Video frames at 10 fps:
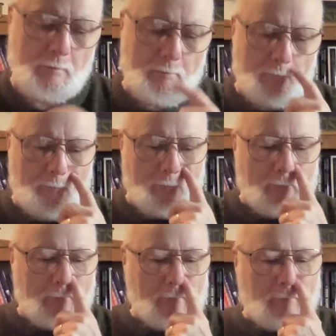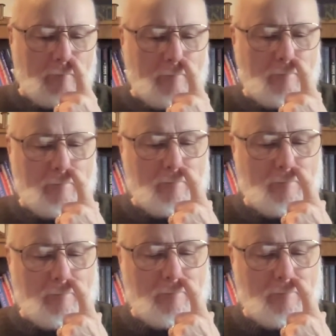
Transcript: Nobody speaks.